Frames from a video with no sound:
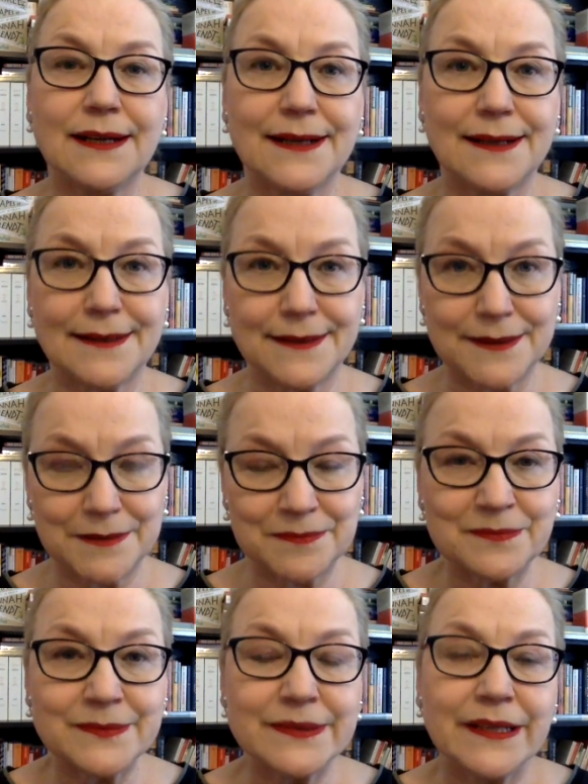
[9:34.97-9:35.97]
Ah
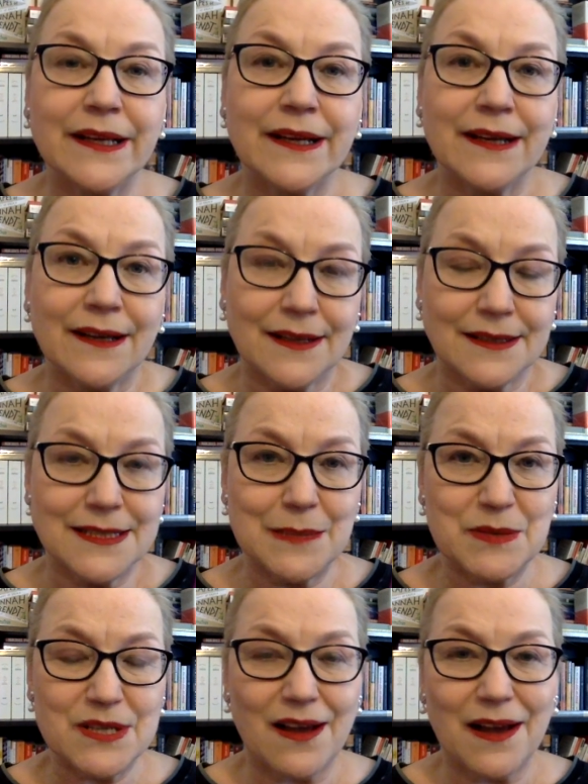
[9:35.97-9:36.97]

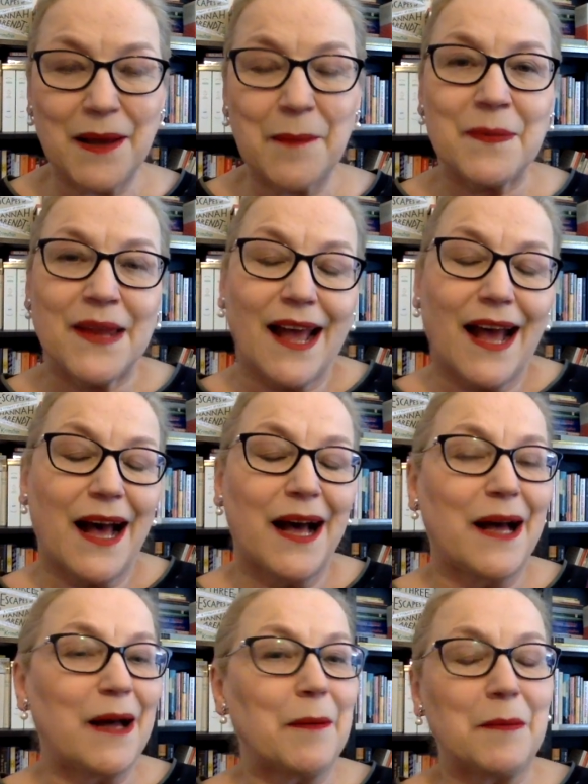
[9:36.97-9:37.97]
deep sigh.
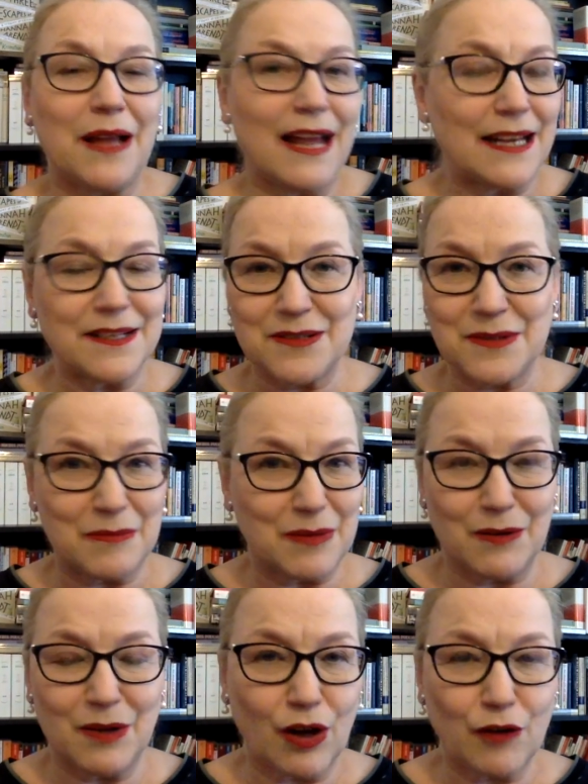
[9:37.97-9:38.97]
Uh, and
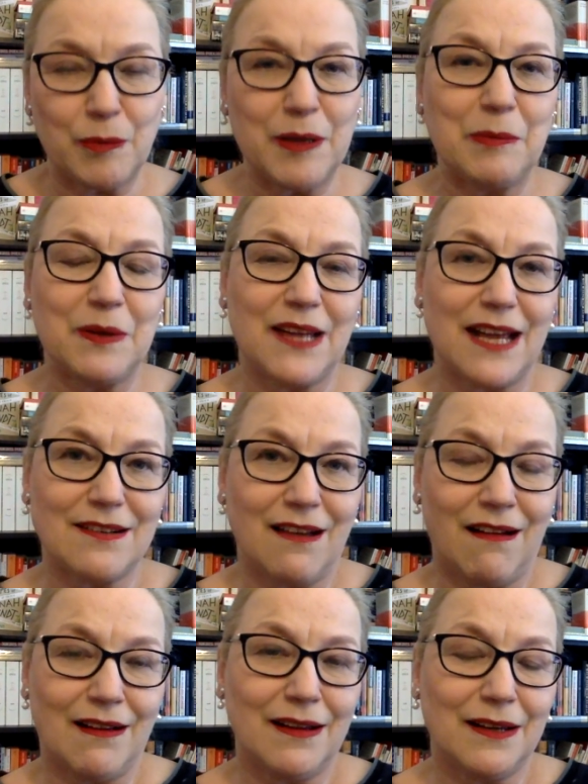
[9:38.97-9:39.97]
a lot of people that
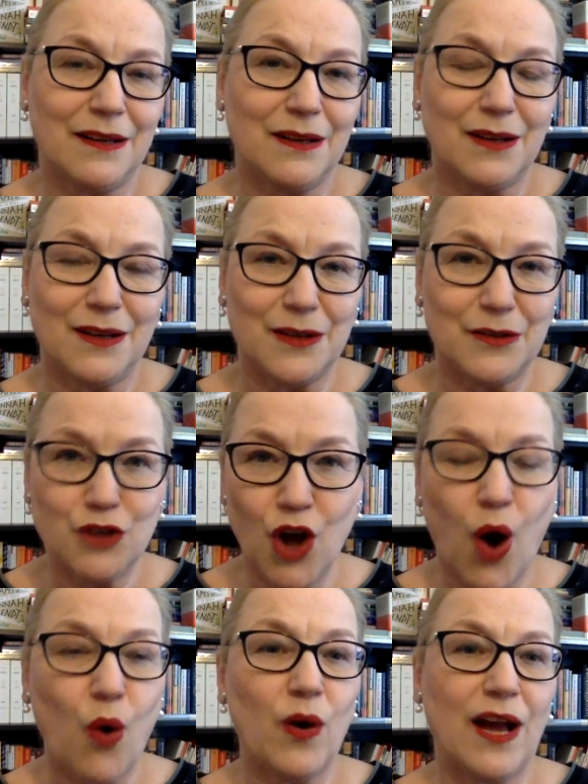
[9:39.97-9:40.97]
I uh,
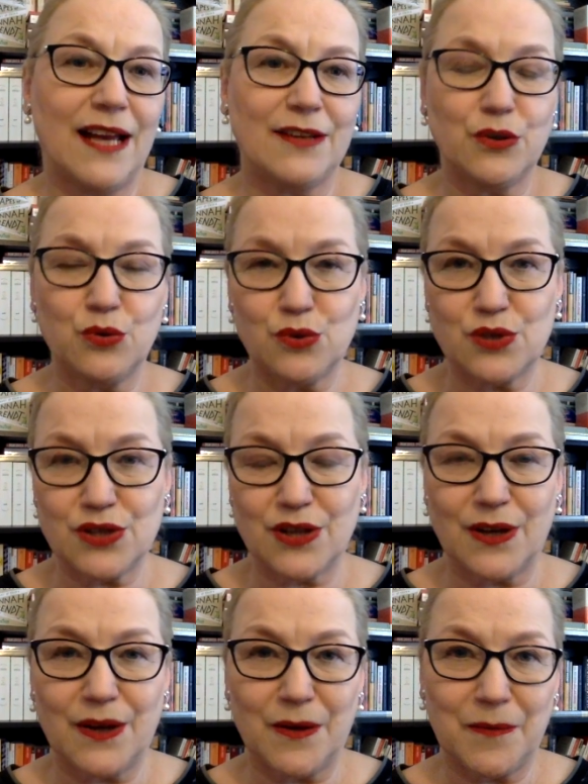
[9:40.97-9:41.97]
know and whose
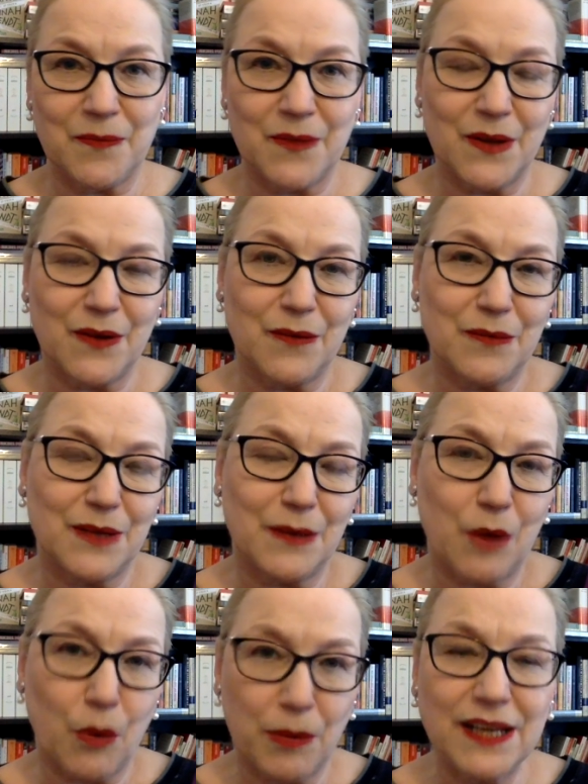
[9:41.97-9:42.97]
um, uh,
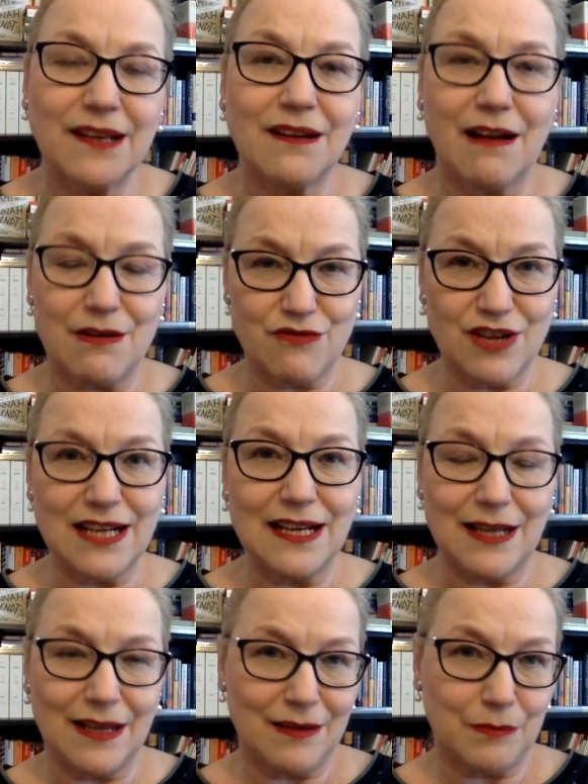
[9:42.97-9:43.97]
opinion I
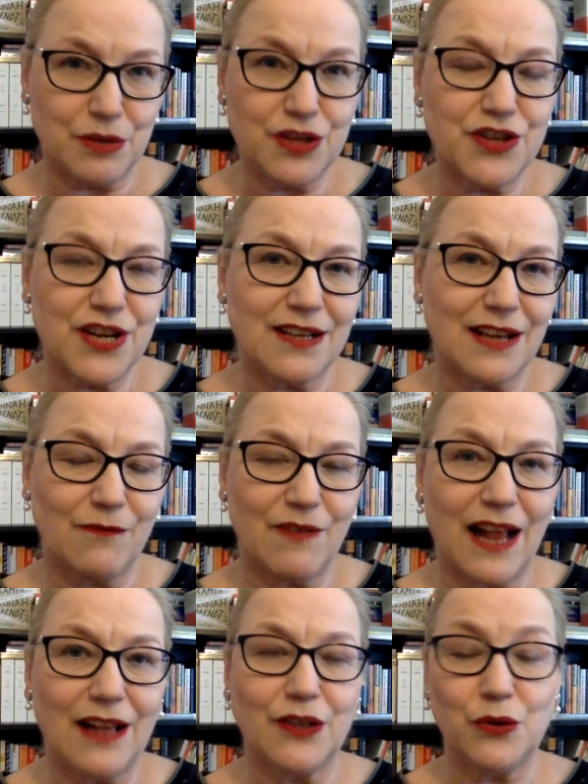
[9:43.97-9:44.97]
really appreciate and
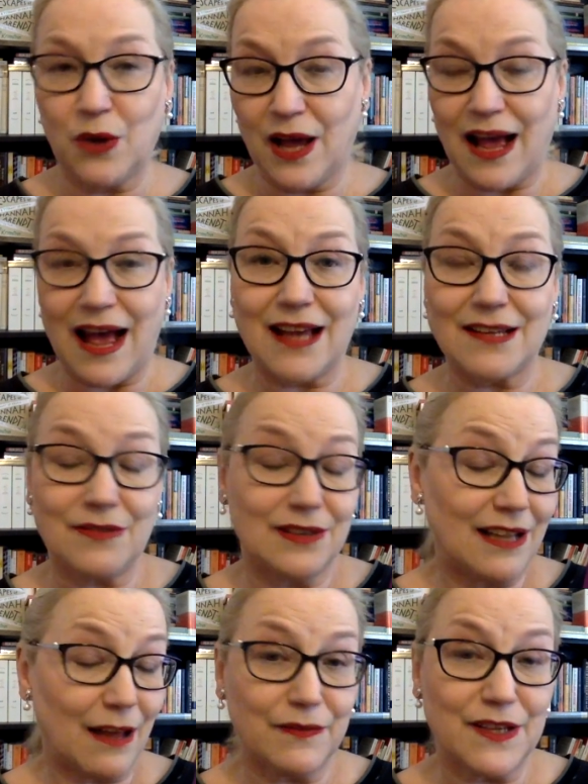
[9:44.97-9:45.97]
value have
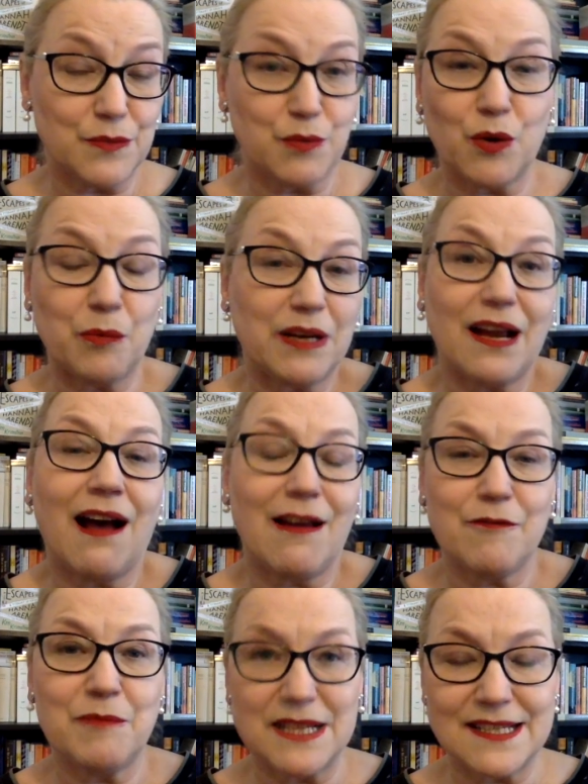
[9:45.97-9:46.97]
loved this book, but
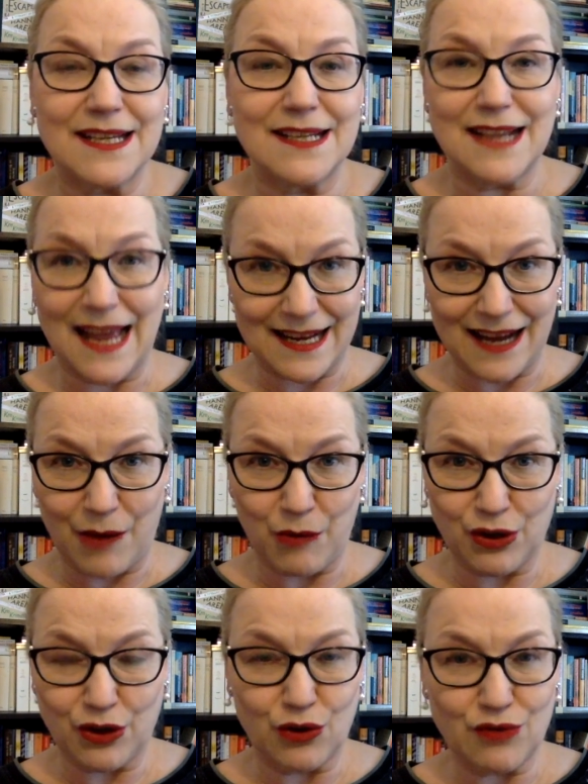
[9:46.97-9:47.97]
I've missed it and I
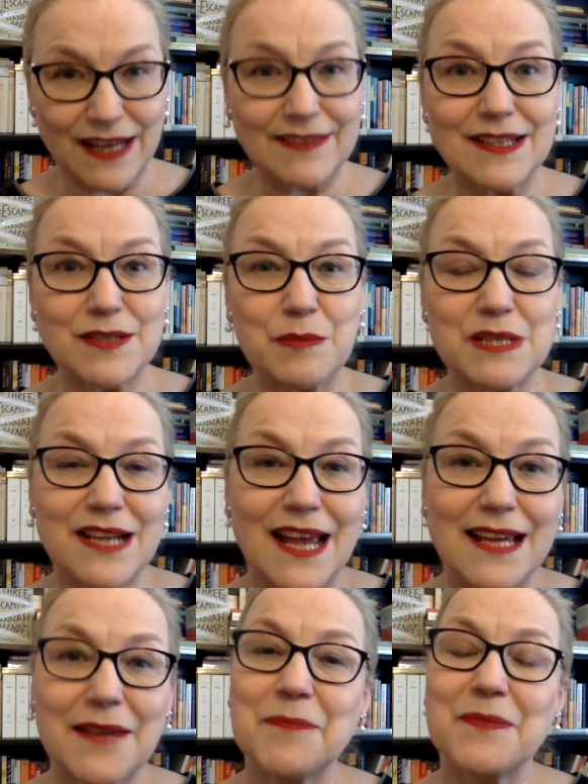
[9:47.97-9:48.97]
want to correct this
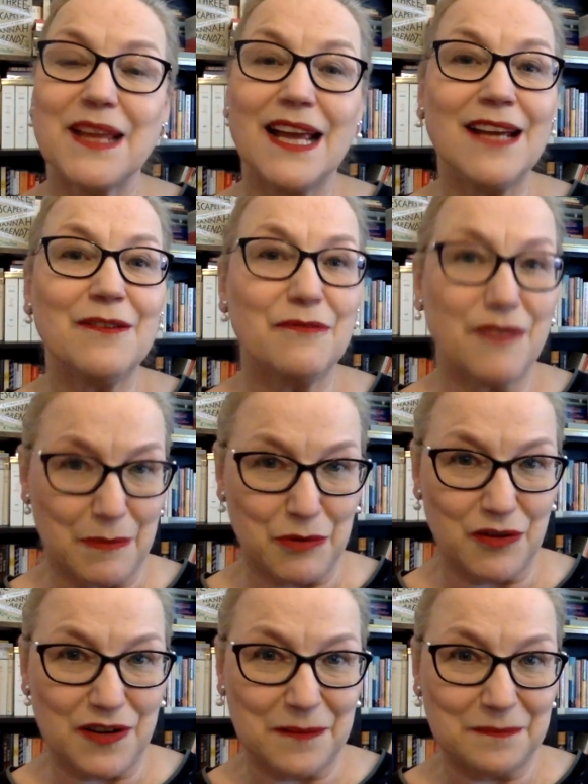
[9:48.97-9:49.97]
mistake in
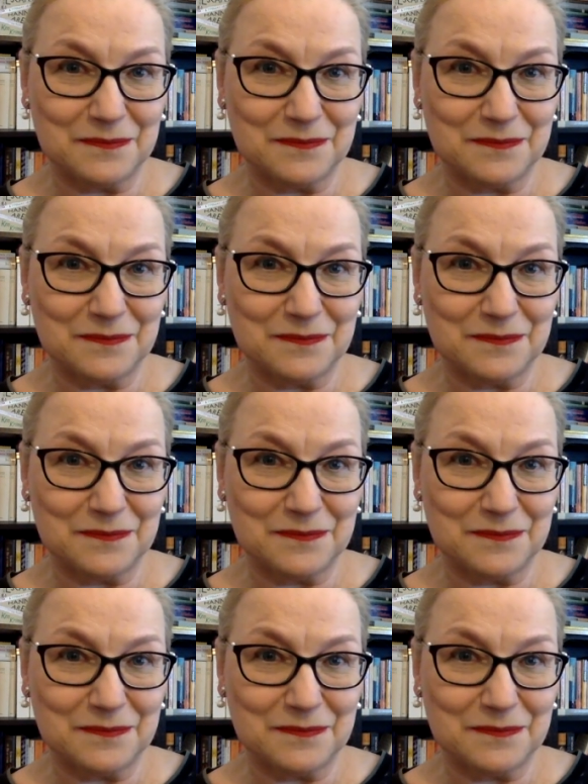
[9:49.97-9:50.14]
February.